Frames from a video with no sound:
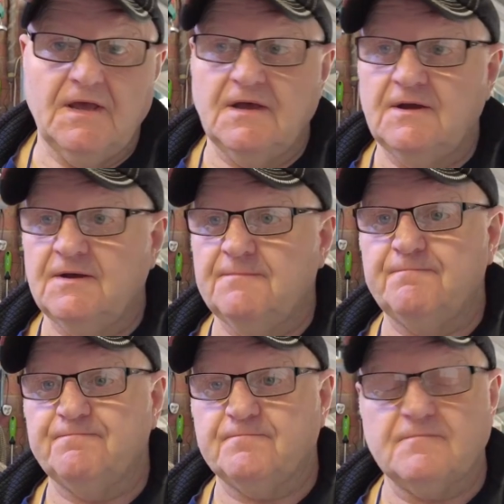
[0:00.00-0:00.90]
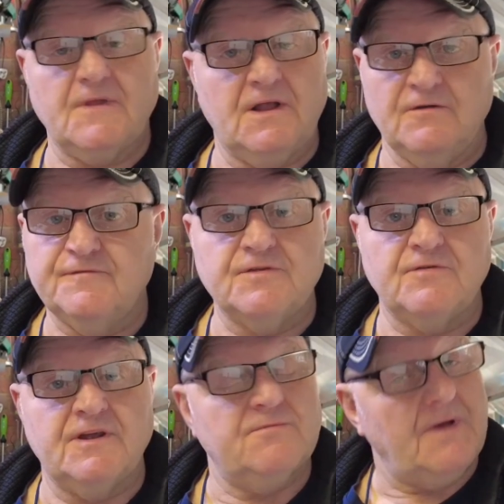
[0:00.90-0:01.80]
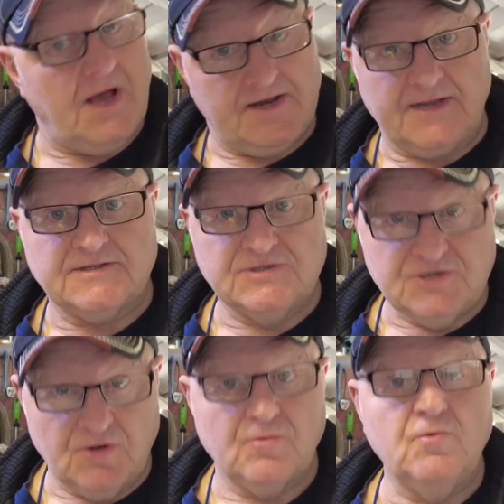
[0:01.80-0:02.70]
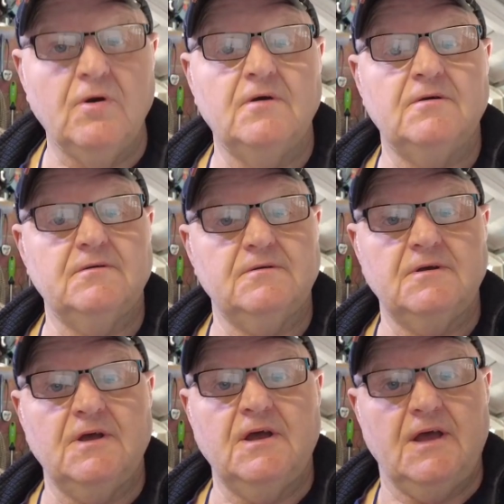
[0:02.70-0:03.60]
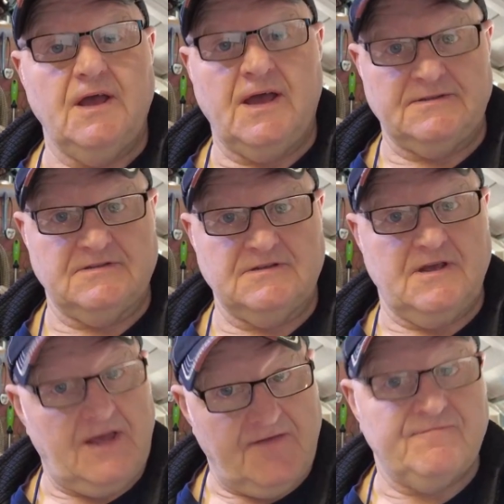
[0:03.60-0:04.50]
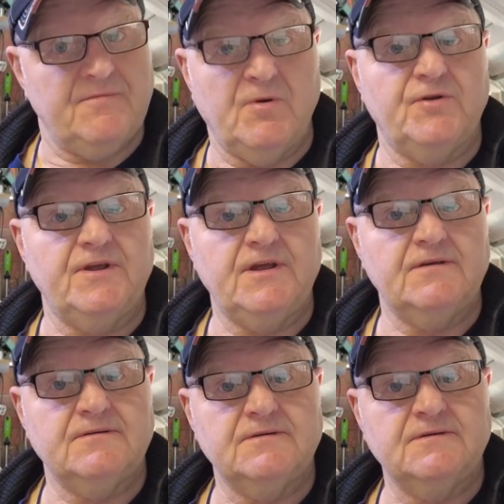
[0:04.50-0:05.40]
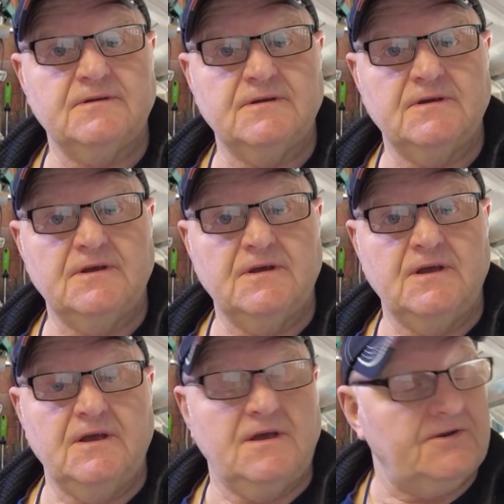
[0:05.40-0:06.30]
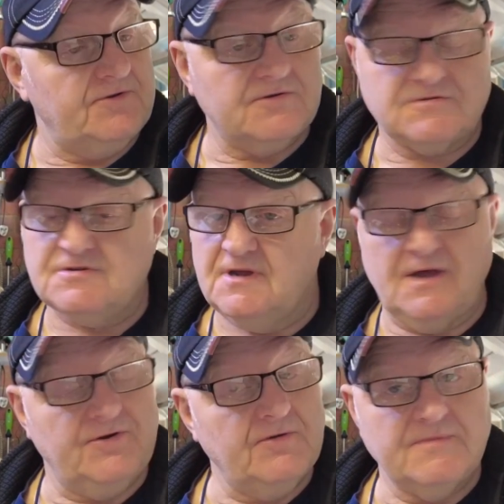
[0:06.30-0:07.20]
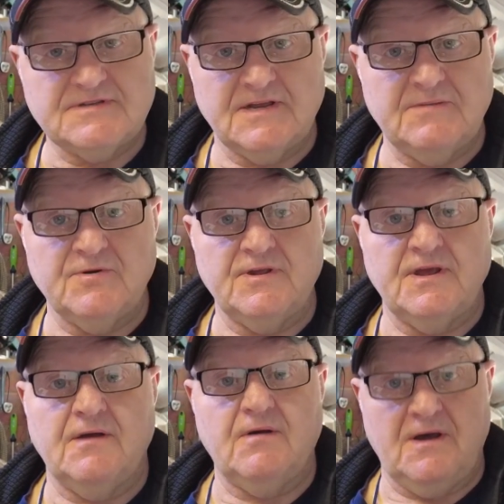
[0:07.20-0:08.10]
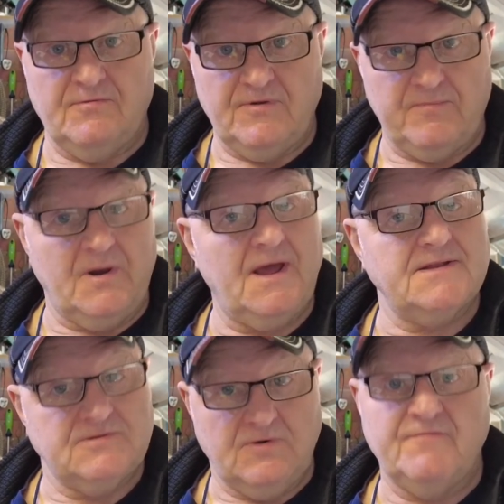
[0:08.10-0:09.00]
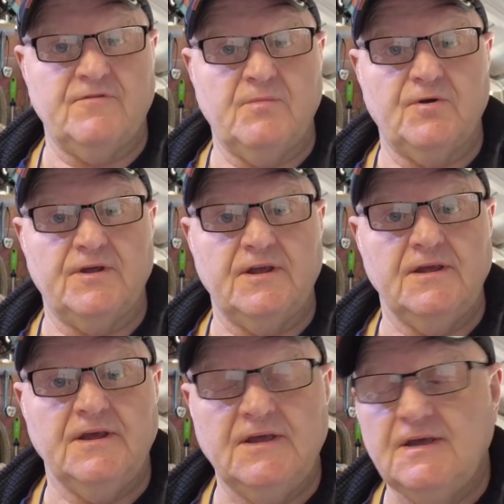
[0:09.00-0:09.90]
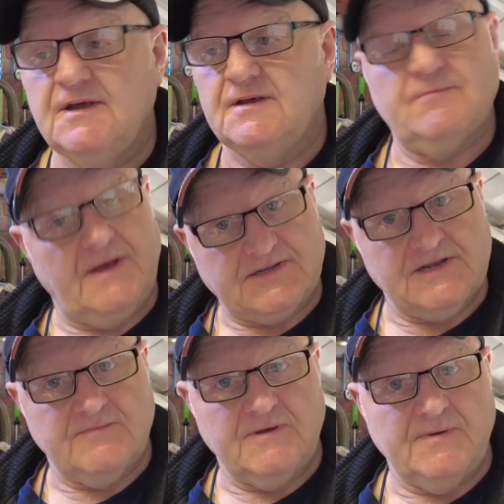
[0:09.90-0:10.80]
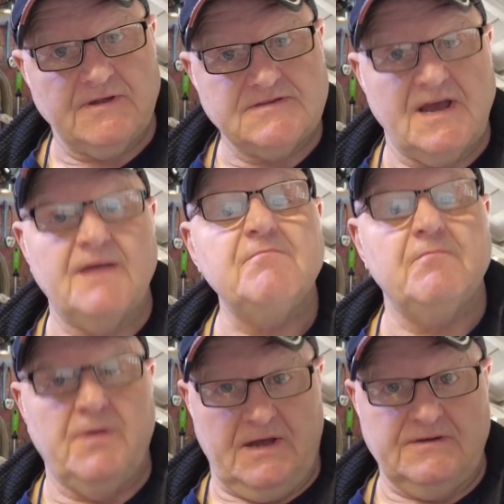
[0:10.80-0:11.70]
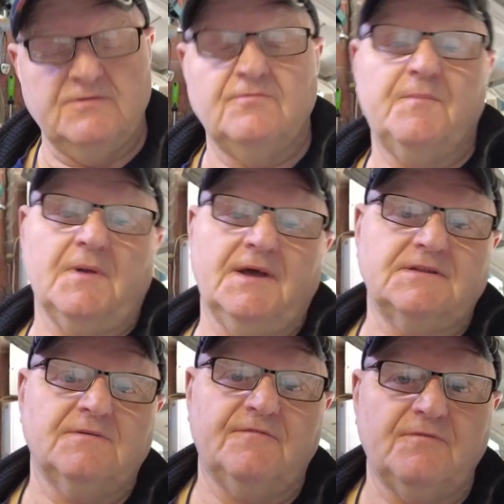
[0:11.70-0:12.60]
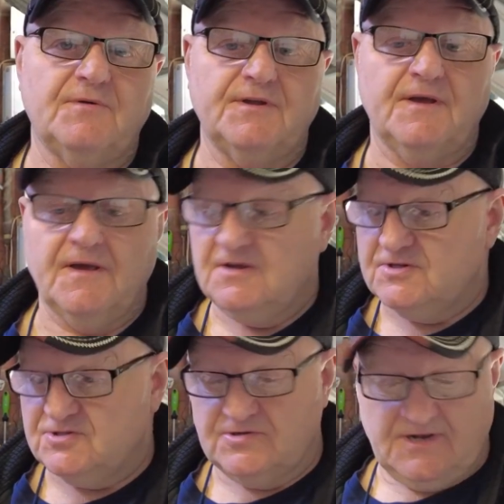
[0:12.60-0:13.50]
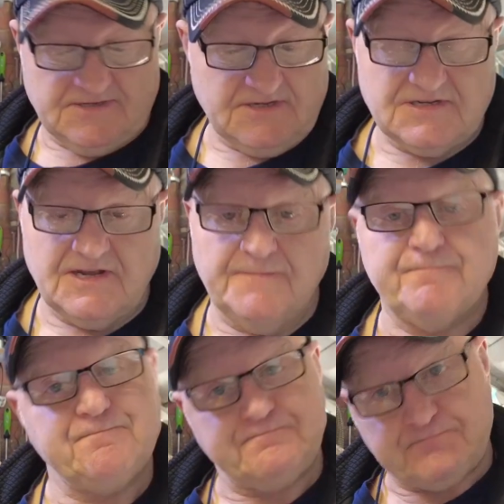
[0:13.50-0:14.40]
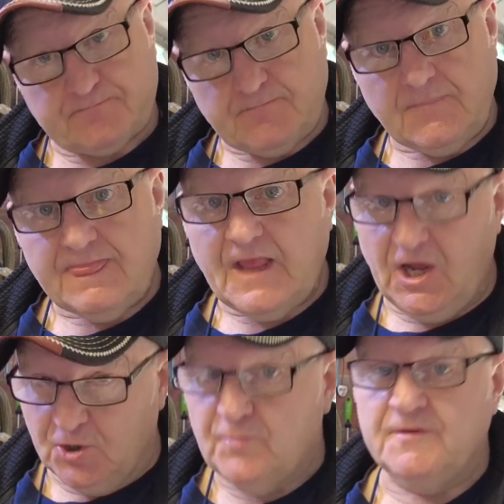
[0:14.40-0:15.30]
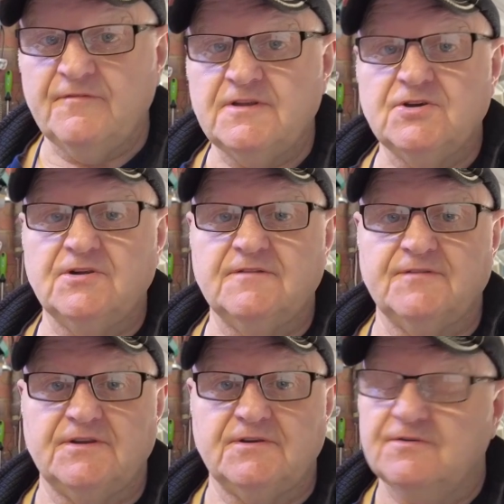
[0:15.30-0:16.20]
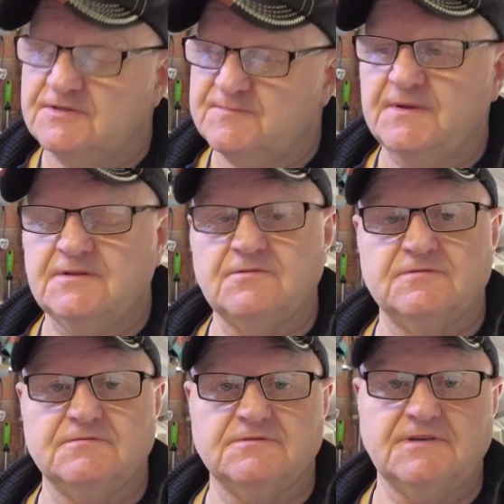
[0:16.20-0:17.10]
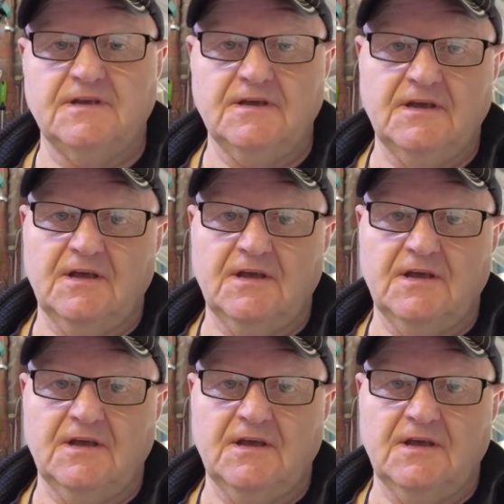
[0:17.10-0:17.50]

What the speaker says: I love to read them, and I do answer everybody. I don't miss anybody out. I reply to everybody. It might take me a bit of time, but I do reply to everybody. So as I say, I hope you've enjoyed the video and it's been useful to you.